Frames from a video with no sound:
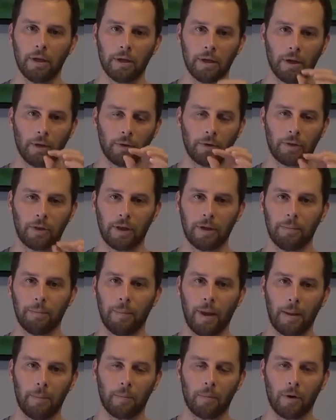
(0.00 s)
you know, thin
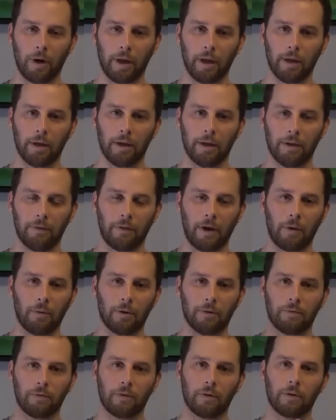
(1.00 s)
membrane. And if I were to
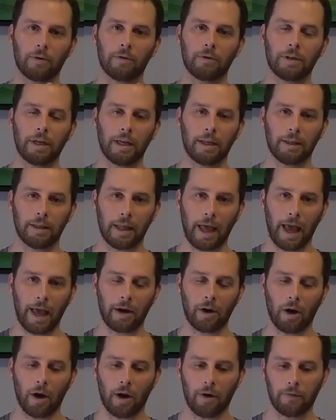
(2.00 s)
further take that
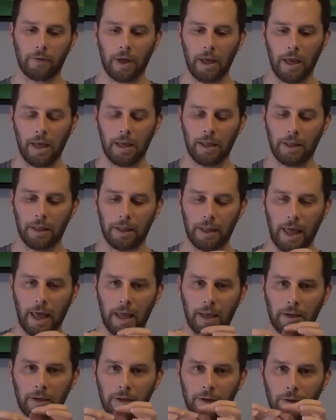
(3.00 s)
off,
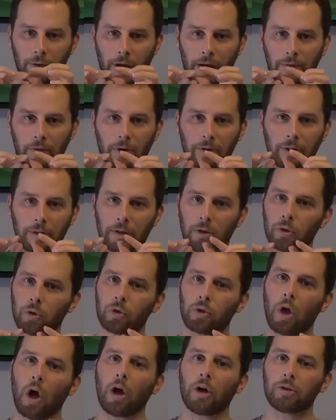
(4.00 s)
then you have all the little
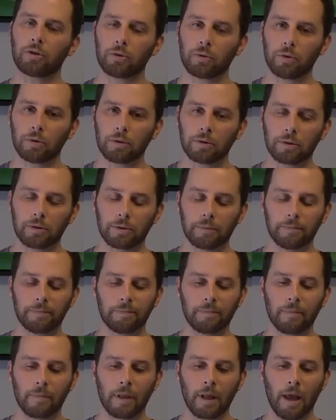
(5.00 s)
nodules,
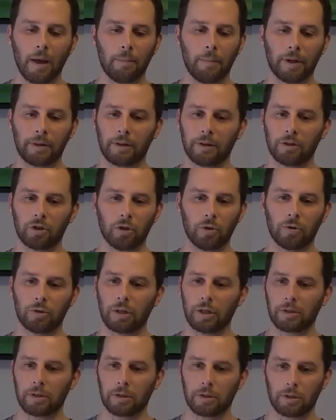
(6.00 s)
but the juice
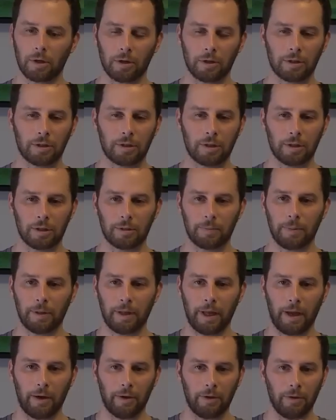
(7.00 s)
doesn't start to spill
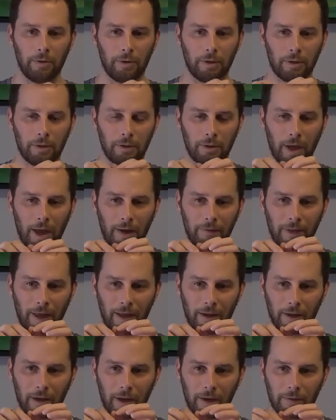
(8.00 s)
out. You have
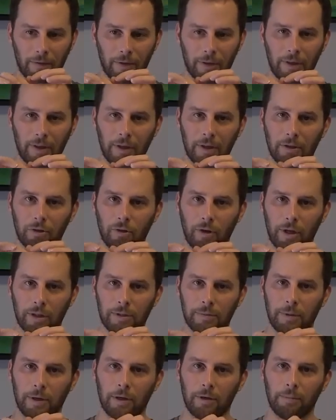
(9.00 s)
that kind of thin,
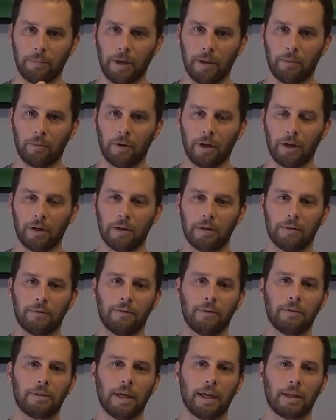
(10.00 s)
transparent membrane, and if
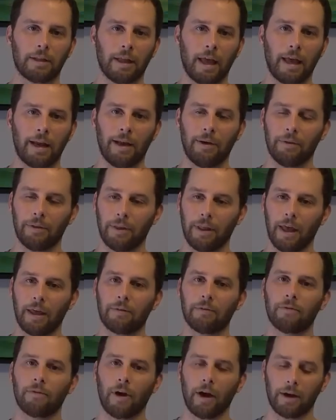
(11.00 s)
you take that out, then
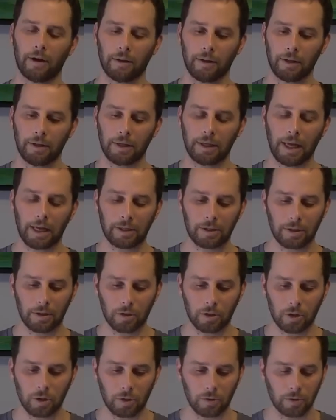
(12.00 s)
finally you get to the
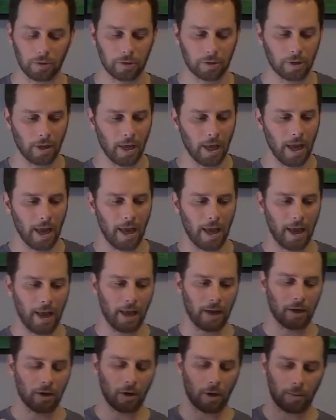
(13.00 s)
juice.
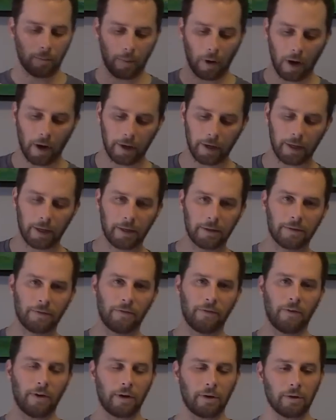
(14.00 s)
And in our body, it's
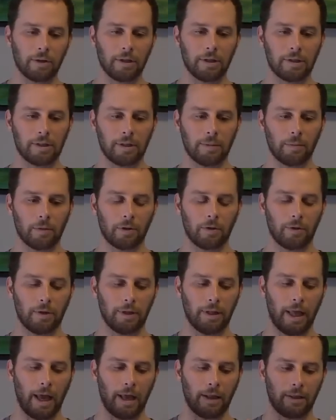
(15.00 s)
fairly similar in
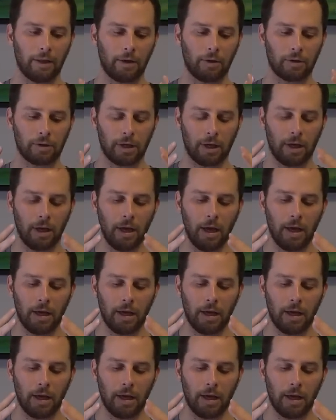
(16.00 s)
that there's a